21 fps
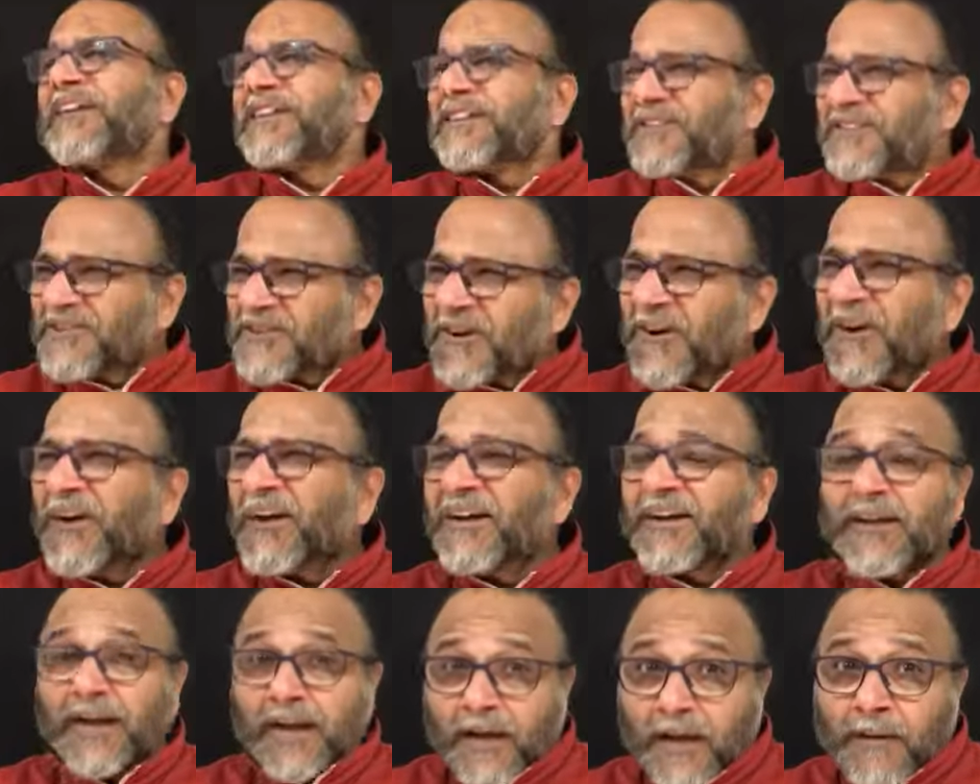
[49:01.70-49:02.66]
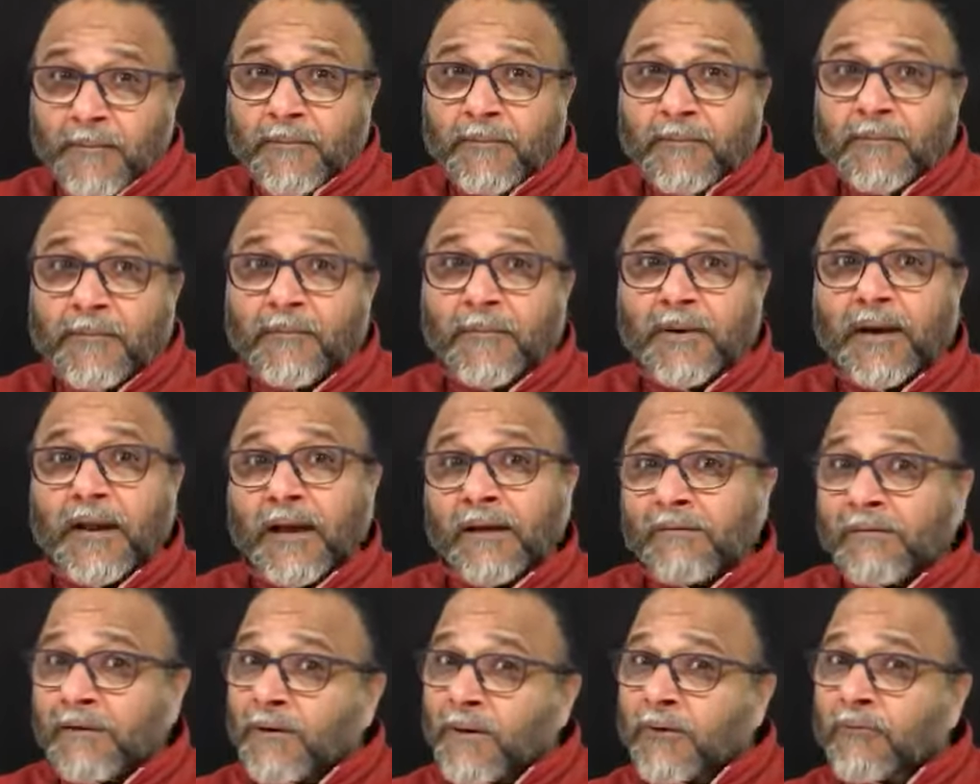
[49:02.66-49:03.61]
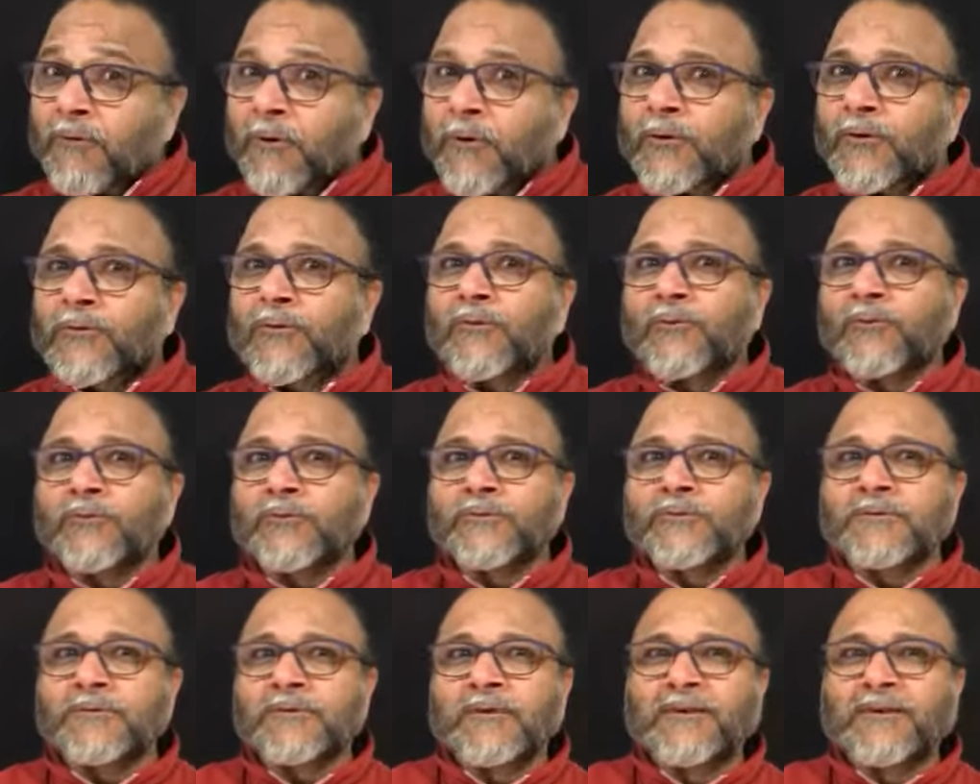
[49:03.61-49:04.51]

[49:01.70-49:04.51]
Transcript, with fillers: enjoy, tell him, but I will not follow the rules.